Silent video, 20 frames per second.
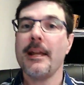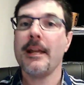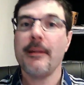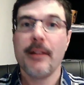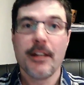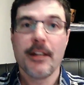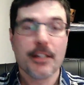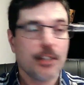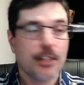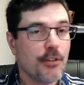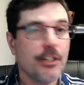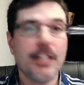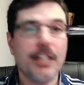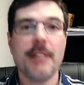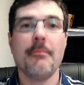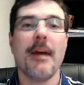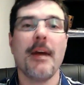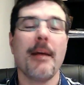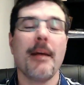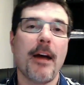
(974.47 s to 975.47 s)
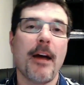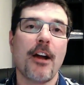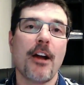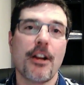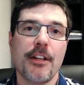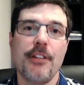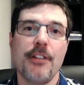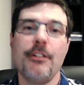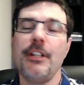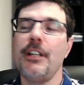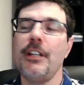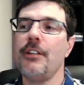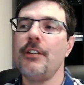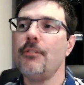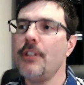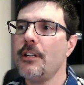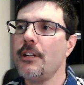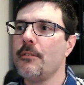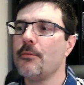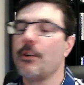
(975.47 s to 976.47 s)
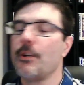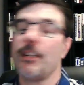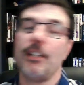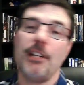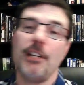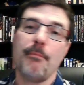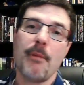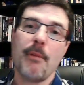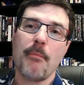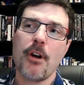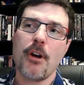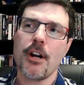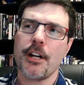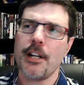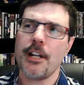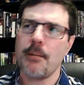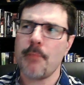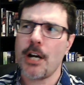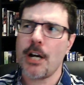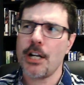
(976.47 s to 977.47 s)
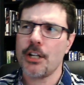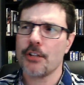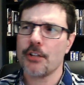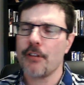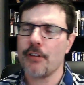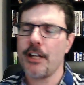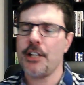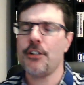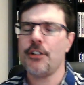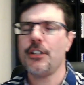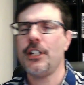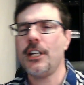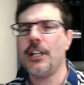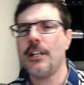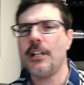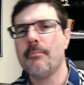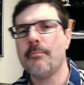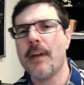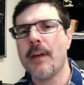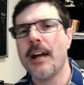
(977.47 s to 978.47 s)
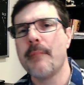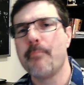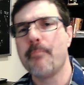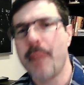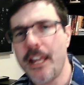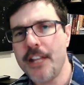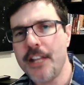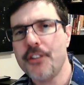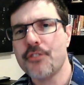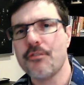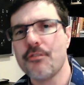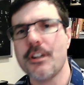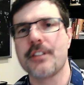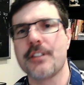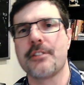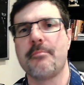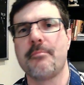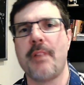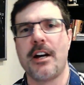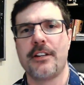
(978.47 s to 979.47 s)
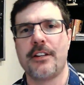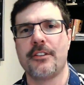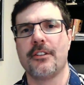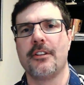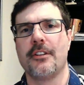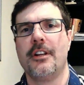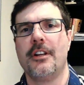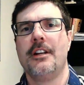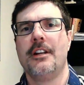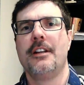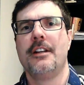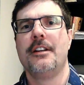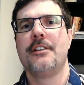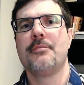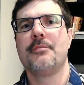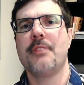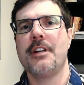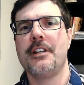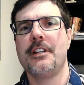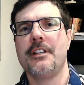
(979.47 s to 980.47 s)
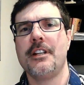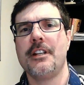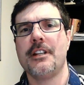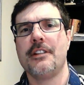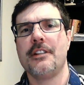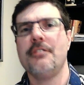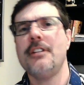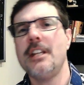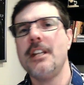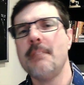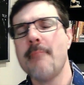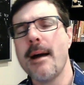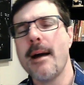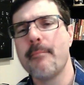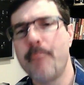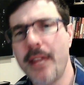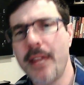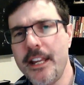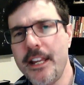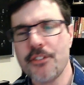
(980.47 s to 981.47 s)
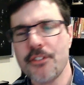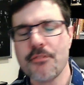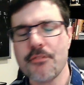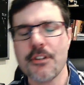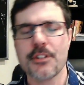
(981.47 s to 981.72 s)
you need my marketing bundle, right? You need my Pinterest bundle is what you need. You need my Pinterest